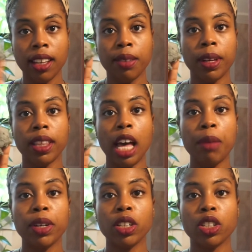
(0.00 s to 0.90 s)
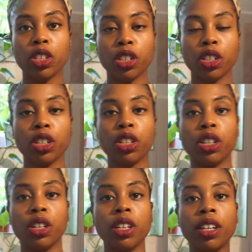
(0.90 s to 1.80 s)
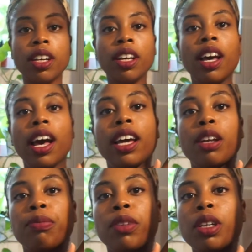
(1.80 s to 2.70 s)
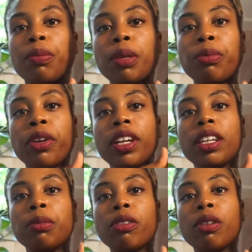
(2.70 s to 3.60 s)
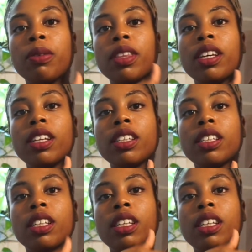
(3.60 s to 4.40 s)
not that much, and I'm gonna be pretty liberal with it.